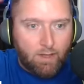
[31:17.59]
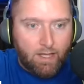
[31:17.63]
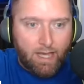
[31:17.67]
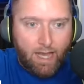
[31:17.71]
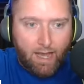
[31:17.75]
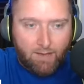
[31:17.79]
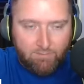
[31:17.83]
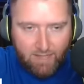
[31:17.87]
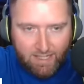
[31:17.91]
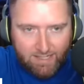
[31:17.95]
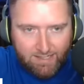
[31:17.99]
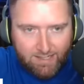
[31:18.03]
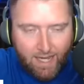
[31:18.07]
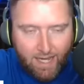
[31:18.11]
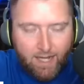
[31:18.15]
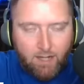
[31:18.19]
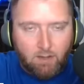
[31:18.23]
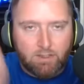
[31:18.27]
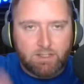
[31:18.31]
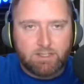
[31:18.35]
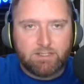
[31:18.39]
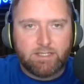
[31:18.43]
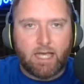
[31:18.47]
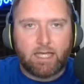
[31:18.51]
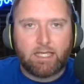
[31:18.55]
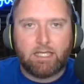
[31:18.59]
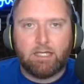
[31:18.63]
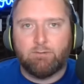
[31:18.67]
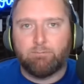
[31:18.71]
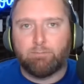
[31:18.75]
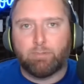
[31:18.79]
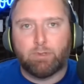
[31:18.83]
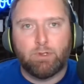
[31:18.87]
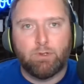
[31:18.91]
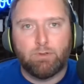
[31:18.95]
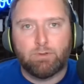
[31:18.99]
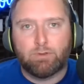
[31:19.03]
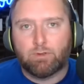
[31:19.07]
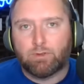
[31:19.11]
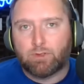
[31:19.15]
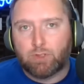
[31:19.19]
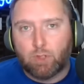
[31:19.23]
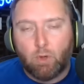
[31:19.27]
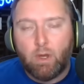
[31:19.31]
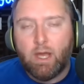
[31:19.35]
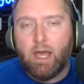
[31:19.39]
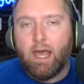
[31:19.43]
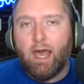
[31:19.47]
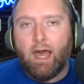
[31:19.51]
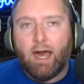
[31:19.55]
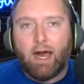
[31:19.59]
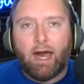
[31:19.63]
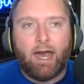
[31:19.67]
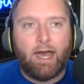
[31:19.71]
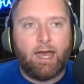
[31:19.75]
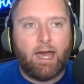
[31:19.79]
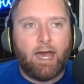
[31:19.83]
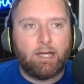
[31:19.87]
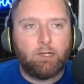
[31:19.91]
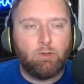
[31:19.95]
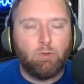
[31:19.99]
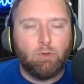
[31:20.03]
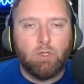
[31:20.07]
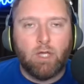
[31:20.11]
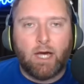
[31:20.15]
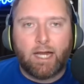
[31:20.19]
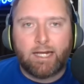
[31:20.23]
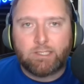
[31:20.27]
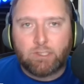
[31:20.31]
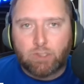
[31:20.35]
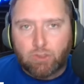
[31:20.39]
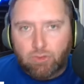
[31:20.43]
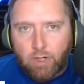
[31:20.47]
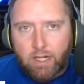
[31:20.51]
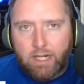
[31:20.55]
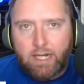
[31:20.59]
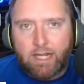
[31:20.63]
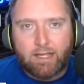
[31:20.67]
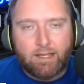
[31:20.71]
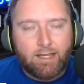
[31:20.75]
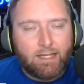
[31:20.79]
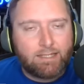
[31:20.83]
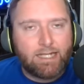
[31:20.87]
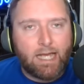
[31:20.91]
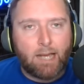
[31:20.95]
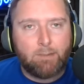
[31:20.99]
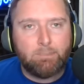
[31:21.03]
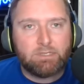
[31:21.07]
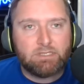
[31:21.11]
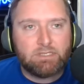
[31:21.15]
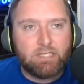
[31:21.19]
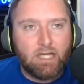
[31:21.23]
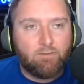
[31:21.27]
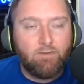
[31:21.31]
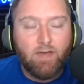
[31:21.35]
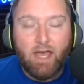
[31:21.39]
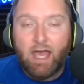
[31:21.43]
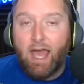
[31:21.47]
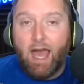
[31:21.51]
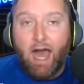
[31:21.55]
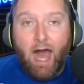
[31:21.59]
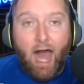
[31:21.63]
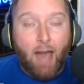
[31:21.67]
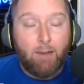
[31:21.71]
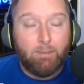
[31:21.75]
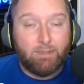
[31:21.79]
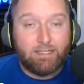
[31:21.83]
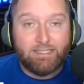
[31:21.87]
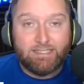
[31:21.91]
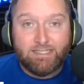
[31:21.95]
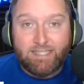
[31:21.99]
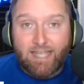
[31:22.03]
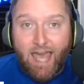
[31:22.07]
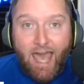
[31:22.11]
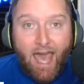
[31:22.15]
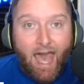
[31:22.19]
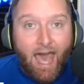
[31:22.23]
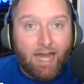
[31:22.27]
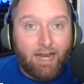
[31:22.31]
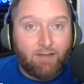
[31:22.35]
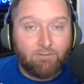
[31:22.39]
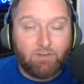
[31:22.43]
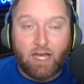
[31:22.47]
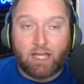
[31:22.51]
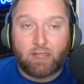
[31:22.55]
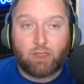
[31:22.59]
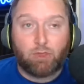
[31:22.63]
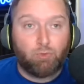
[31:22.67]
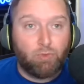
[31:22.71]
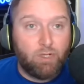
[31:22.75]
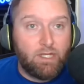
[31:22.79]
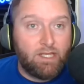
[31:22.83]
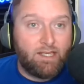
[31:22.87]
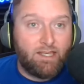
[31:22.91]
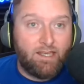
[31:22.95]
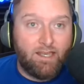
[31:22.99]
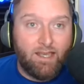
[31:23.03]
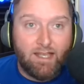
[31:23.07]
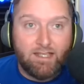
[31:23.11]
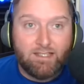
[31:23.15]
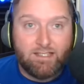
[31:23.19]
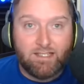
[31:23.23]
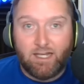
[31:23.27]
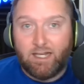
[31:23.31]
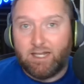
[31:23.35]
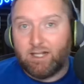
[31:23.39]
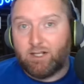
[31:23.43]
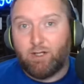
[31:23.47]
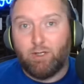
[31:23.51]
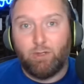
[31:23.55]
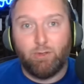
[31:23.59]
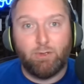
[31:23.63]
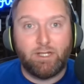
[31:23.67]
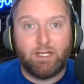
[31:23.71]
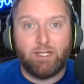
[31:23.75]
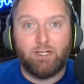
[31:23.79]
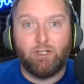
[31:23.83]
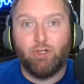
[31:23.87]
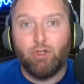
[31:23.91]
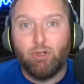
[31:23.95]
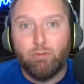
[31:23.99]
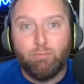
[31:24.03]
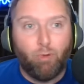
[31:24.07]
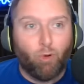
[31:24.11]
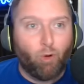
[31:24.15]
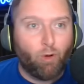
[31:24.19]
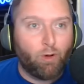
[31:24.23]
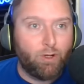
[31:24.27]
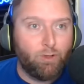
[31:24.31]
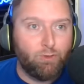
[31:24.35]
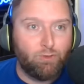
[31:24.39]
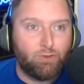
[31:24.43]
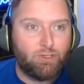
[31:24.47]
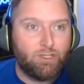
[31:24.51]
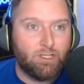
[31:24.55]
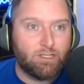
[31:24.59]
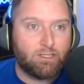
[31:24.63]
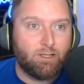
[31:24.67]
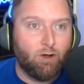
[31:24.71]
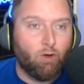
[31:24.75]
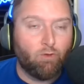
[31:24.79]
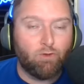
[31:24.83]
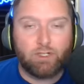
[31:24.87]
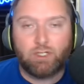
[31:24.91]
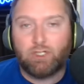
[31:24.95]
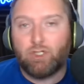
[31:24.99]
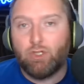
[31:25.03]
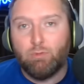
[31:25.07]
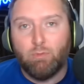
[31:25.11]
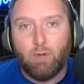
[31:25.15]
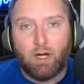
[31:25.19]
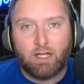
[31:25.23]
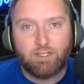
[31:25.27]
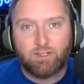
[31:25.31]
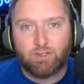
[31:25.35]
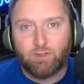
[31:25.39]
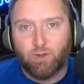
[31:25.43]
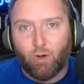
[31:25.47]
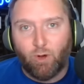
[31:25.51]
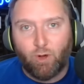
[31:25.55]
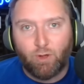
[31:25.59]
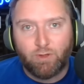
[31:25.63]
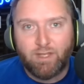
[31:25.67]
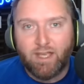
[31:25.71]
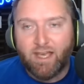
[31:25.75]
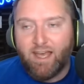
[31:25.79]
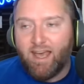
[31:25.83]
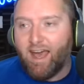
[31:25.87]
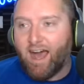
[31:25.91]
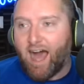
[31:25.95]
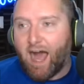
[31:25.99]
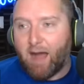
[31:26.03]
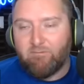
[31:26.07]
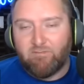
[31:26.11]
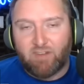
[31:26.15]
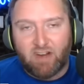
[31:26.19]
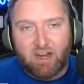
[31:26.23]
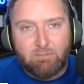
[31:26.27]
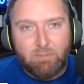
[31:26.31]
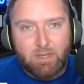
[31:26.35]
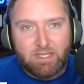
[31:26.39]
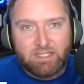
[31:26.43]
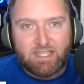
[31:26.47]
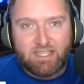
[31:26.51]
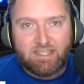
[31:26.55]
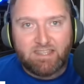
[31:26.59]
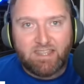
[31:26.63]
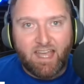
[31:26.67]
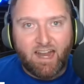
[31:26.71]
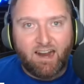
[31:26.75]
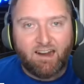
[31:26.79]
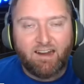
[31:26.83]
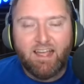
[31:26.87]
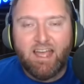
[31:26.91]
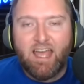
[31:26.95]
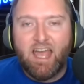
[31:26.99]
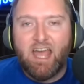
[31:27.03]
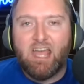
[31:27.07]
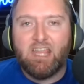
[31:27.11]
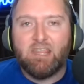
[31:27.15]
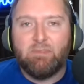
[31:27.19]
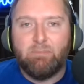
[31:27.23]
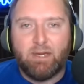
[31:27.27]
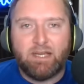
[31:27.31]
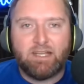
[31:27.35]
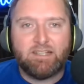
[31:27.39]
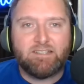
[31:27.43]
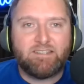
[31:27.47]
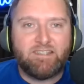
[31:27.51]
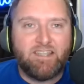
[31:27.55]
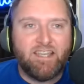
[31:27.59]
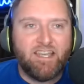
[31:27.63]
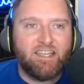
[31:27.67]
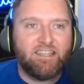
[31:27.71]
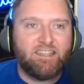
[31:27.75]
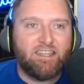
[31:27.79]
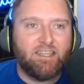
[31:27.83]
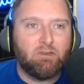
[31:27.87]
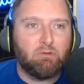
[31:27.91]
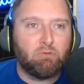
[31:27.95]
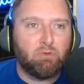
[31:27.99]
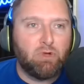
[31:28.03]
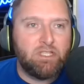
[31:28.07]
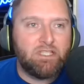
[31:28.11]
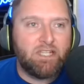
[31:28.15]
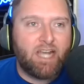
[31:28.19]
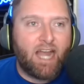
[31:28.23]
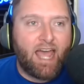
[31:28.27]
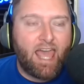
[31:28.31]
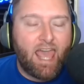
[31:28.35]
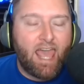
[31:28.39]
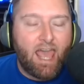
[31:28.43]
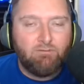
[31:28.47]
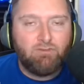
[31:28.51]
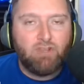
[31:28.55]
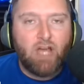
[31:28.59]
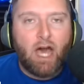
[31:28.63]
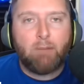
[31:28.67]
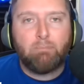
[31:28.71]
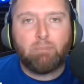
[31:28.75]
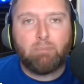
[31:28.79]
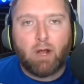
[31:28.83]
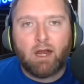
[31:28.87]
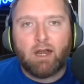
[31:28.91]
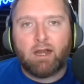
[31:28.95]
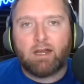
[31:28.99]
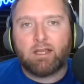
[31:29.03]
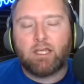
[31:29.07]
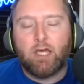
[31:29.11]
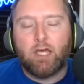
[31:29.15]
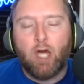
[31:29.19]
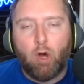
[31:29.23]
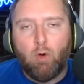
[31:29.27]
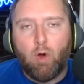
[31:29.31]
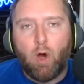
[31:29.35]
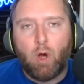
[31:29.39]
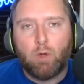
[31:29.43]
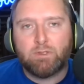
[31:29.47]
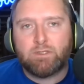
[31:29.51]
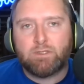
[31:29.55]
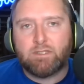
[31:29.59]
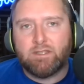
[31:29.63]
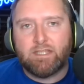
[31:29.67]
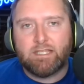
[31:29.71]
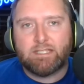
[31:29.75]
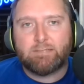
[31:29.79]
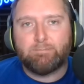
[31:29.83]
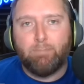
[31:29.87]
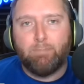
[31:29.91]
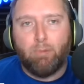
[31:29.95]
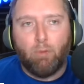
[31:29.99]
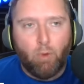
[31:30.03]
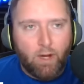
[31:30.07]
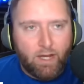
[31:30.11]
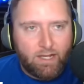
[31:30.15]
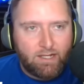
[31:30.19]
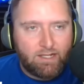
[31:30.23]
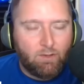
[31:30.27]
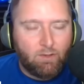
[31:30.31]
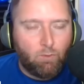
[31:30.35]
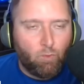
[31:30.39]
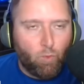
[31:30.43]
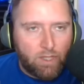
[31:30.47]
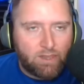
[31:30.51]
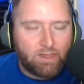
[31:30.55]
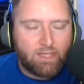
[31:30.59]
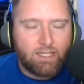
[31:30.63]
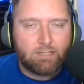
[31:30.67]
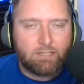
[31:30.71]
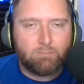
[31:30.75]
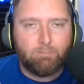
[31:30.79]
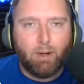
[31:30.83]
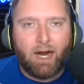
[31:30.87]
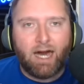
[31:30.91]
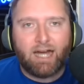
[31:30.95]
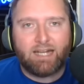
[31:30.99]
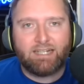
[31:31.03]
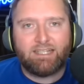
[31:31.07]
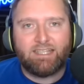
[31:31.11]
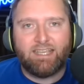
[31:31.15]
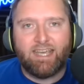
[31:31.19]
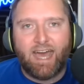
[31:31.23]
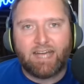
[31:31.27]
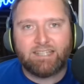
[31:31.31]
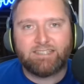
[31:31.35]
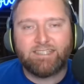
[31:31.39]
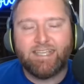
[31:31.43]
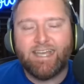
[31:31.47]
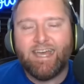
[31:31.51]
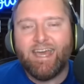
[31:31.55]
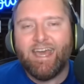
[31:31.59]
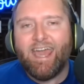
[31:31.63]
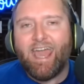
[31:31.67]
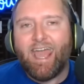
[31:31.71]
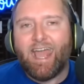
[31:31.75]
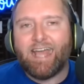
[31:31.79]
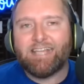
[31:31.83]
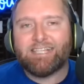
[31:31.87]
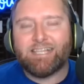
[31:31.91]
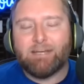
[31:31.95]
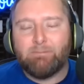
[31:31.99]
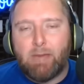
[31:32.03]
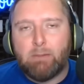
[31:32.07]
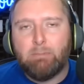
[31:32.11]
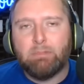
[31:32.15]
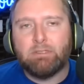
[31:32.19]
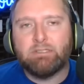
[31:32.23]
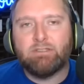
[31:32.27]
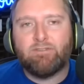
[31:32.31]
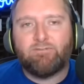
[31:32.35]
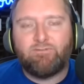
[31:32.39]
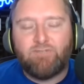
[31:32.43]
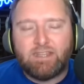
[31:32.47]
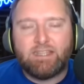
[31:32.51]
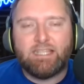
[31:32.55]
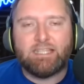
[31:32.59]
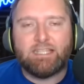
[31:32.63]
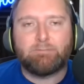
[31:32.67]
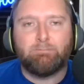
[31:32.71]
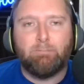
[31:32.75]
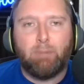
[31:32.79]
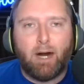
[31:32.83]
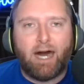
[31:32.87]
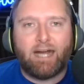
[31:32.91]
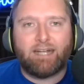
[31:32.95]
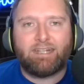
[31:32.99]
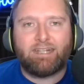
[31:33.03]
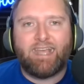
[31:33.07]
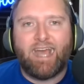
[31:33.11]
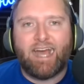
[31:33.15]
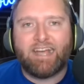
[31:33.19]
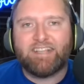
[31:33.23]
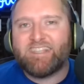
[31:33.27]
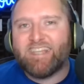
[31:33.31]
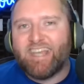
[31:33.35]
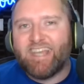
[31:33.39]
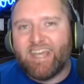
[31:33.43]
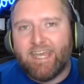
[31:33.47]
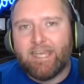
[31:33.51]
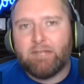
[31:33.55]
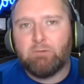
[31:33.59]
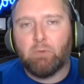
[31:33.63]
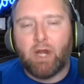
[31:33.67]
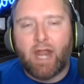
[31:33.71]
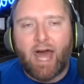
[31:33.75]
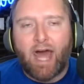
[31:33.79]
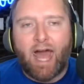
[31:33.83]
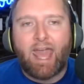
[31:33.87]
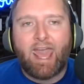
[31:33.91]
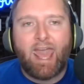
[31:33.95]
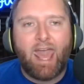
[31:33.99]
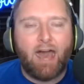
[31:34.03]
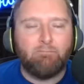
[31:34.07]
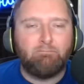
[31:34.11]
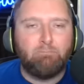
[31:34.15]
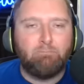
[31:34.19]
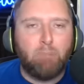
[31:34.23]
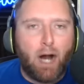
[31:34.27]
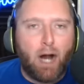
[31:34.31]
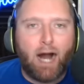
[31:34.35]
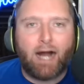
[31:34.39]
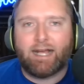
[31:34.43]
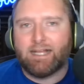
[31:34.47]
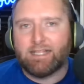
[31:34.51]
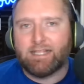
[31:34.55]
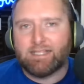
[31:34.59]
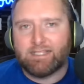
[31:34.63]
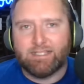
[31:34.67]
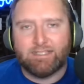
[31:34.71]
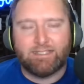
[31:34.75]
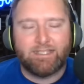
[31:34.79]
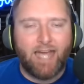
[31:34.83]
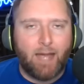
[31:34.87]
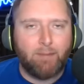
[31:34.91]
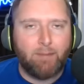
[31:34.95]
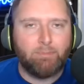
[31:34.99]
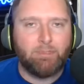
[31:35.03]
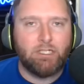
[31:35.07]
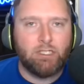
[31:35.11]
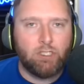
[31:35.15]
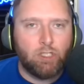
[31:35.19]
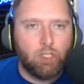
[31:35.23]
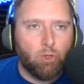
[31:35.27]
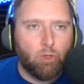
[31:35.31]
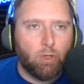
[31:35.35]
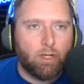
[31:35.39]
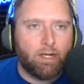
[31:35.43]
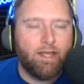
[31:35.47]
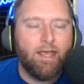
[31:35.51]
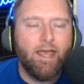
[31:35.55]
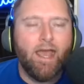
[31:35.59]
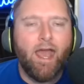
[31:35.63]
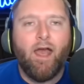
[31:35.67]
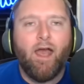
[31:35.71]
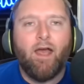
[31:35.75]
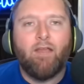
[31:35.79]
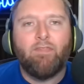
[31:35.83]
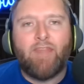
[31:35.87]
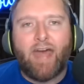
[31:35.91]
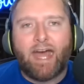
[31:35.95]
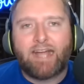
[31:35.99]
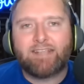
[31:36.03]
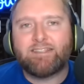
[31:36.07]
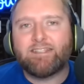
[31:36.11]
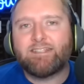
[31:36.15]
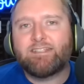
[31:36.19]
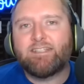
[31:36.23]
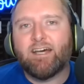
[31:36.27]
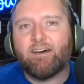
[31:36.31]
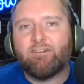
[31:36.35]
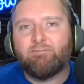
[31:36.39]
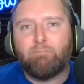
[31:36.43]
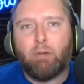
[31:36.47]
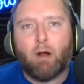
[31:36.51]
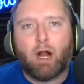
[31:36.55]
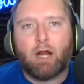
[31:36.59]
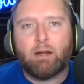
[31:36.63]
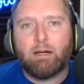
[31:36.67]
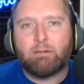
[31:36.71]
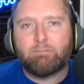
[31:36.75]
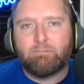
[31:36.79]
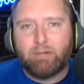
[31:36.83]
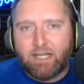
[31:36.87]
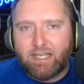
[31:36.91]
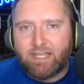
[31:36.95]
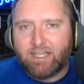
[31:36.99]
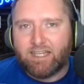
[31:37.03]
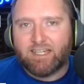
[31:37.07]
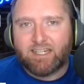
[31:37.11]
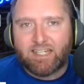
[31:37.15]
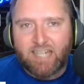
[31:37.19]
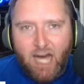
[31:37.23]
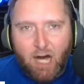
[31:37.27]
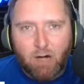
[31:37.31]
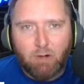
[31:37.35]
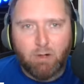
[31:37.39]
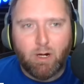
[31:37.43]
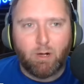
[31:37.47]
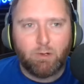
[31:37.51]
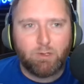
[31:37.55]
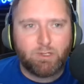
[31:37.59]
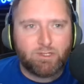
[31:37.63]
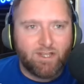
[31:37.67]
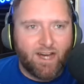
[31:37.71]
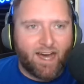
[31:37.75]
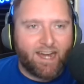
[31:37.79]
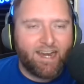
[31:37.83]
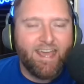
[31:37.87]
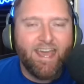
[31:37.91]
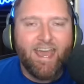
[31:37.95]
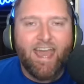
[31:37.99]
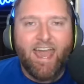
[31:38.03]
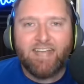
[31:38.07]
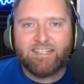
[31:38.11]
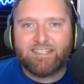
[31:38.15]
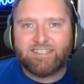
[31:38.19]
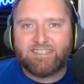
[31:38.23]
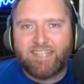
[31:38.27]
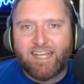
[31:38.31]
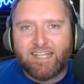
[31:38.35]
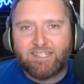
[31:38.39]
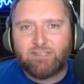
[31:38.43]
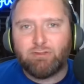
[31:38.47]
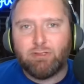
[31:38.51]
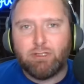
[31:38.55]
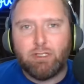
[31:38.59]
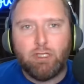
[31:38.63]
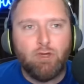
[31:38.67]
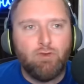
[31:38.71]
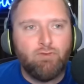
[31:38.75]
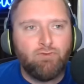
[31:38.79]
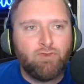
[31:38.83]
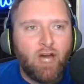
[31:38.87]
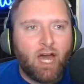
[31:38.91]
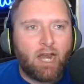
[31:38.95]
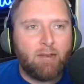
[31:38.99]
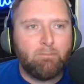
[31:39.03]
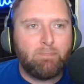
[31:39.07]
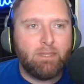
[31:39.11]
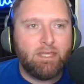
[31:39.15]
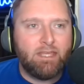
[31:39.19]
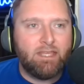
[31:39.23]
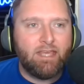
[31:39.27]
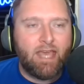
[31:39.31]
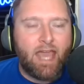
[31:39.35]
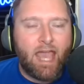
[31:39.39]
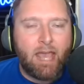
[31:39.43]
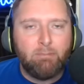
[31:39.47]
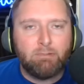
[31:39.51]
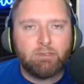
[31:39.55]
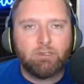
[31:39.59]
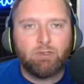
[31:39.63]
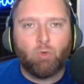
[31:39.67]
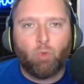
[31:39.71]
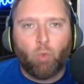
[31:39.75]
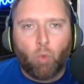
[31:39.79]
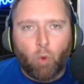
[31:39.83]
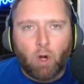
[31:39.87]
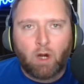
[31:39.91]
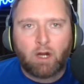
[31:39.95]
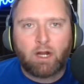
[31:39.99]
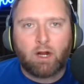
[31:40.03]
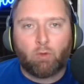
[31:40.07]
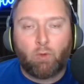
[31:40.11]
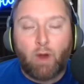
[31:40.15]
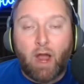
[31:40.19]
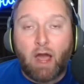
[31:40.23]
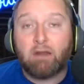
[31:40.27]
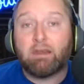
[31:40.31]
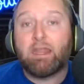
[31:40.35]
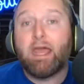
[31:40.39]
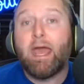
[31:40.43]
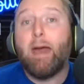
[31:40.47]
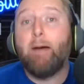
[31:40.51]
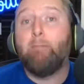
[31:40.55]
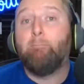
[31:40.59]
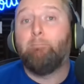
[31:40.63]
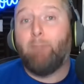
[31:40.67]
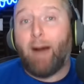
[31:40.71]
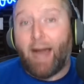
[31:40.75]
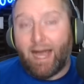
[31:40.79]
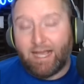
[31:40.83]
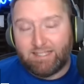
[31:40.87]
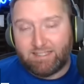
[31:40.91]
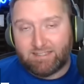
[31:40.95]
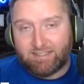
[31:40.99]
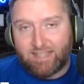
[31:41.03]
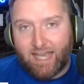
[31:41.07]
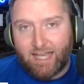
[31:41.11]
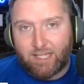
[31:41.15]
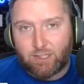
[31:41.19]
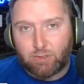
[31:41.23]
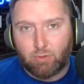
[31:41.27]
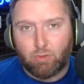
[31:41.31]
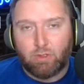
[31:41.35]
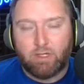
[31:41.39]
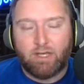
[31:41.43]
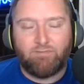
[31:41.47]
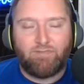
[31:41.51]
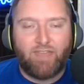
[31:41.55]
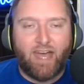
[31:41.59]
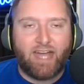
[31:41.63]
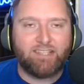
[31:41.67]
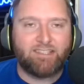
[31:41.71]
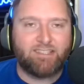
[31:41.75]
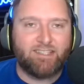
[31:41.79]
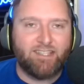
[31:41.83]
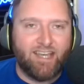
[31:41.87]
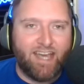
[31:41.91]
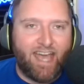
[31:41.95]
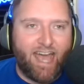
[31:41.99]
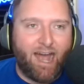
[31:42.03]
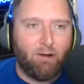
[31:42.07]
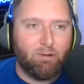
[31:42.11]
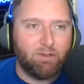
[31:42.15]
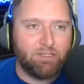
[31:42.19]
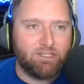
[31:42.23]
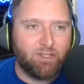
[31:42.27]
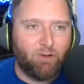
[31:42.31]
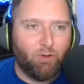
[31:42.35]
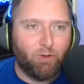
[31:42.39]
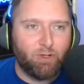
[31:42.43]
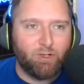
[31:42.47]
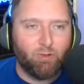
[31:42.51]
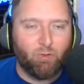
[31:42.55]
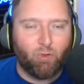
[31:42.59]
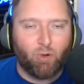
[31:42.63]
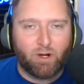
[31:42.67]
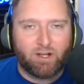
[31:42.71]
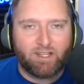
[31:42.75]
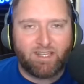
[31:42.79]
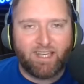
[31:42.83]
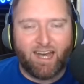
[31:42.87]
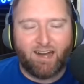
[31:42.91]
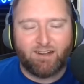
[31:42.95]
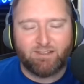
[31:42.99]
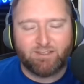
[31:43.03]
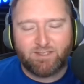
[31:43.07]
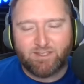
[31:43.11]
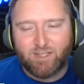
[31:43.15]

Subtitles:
I have that title, executive producer, so I do a lot of training and that type of stuff. I'm a dad. I've got three kids, and including a newborn who's just over 2 months old. I'm very busy there. Biggest thing, the reason I have not brought on a co-host at this point with this podcast is I'm able to fit this podcast in when I have pockets of time to do it. That's the tough part about bringing a co-host on. Is essentially, you've got to be able to work around my schedule if that's how it's going to work out.